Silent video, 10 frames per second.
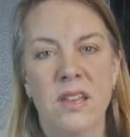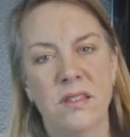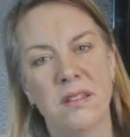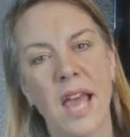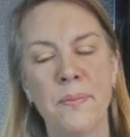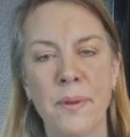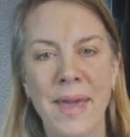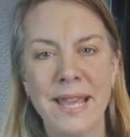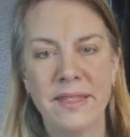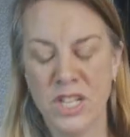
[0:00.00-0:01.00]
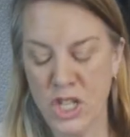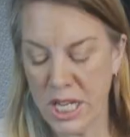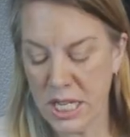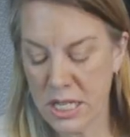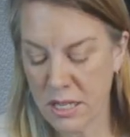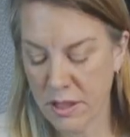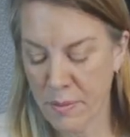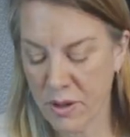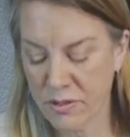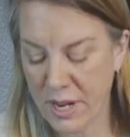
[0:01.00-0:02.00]
So to help me make the cheese, the
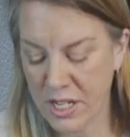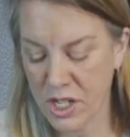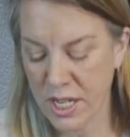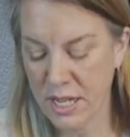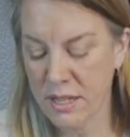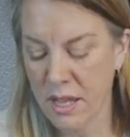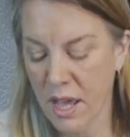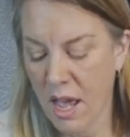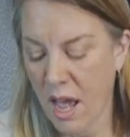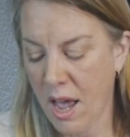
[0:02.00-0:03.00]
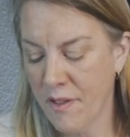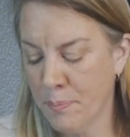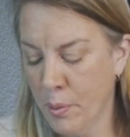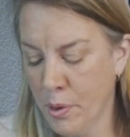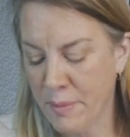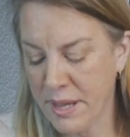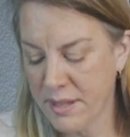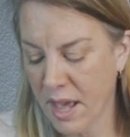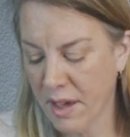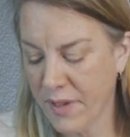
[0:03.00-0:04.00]
mozzarella cheese, I've bought
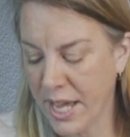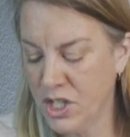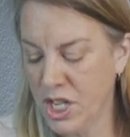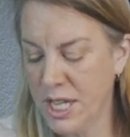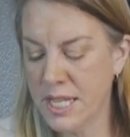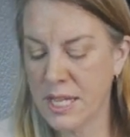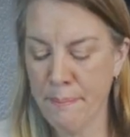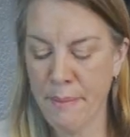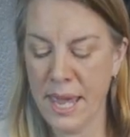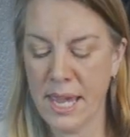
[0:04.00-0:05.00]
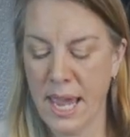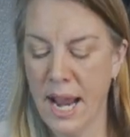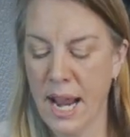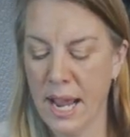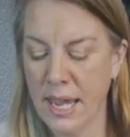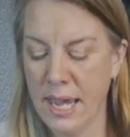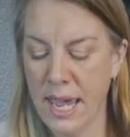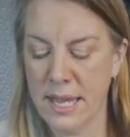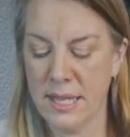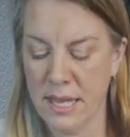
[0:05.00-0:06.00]
myself a cheese making
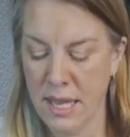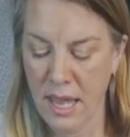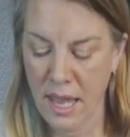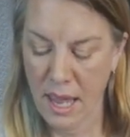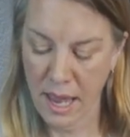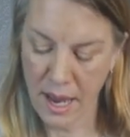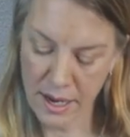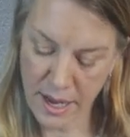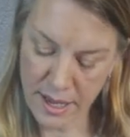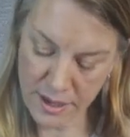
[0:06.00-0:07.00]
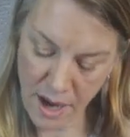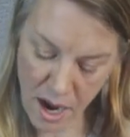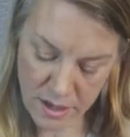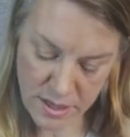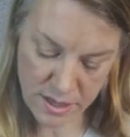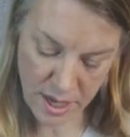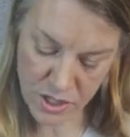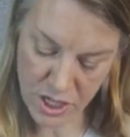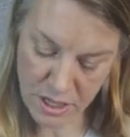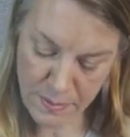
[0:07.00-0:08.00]
kit, and it's an artisan
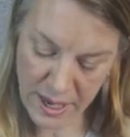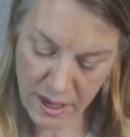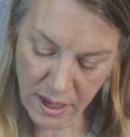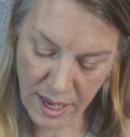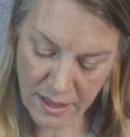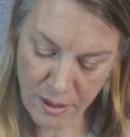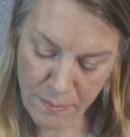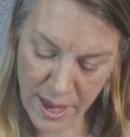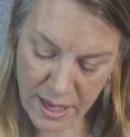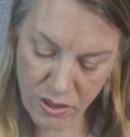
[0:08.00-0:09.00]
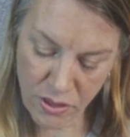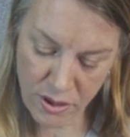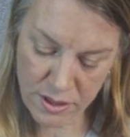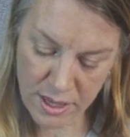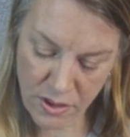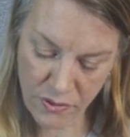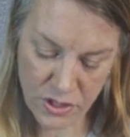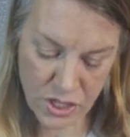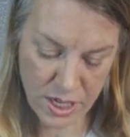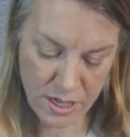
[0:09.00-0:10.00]
cheese making kit that makes 30
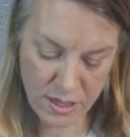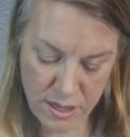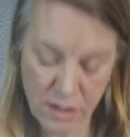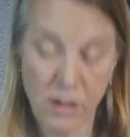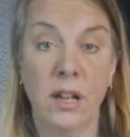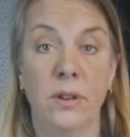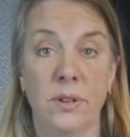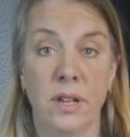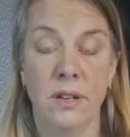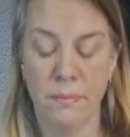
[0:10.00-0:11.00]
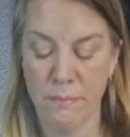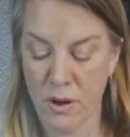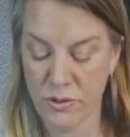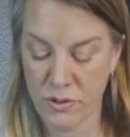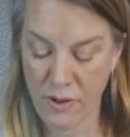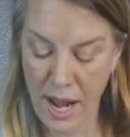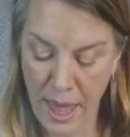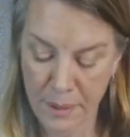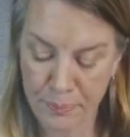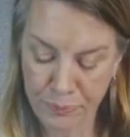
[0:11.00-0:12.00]
different cheeses including mozzarella.